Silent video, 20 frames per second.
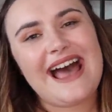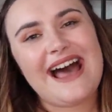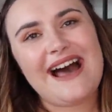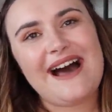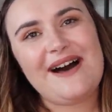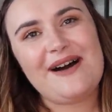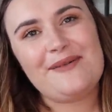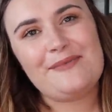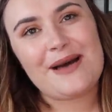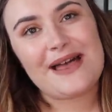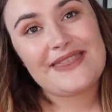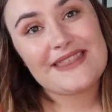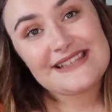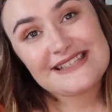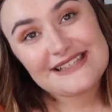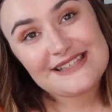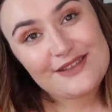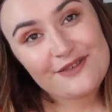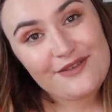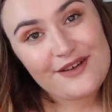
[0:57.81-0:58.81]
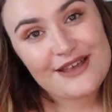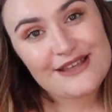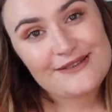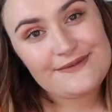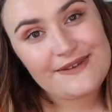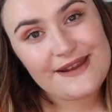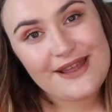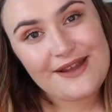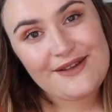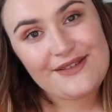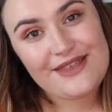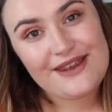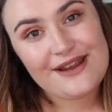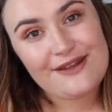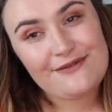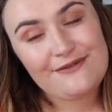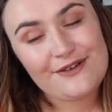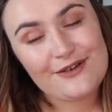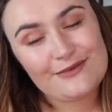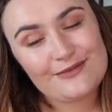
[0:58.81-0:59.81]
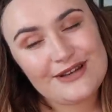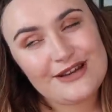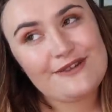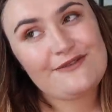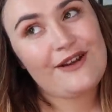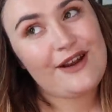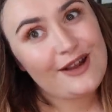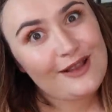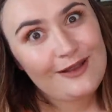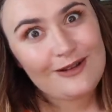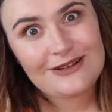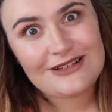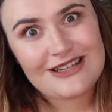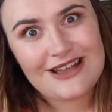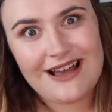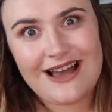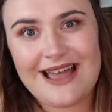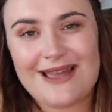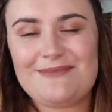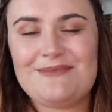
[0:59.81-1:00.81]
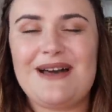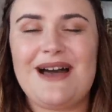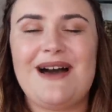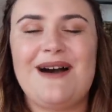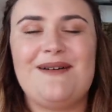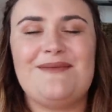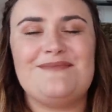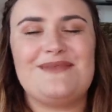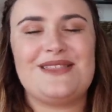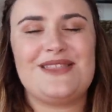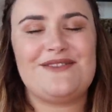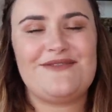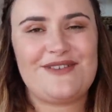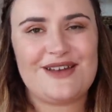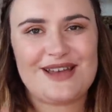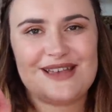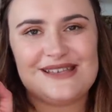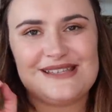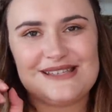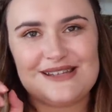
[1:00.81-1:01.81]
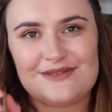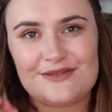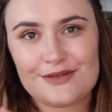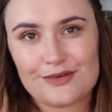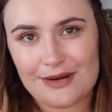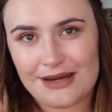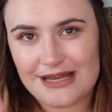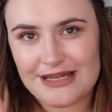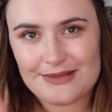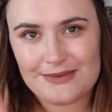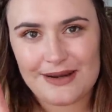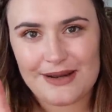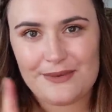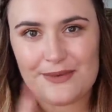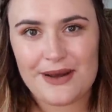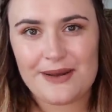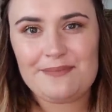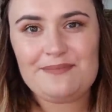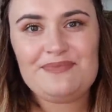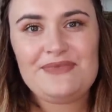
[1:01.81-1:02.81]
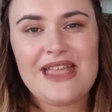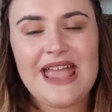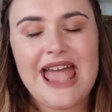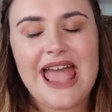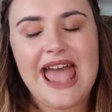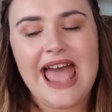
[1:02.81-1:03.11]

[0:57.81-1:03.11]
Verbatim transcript: Um, and this is the first video that I've filmed in a very long time, um, but the first of 2021.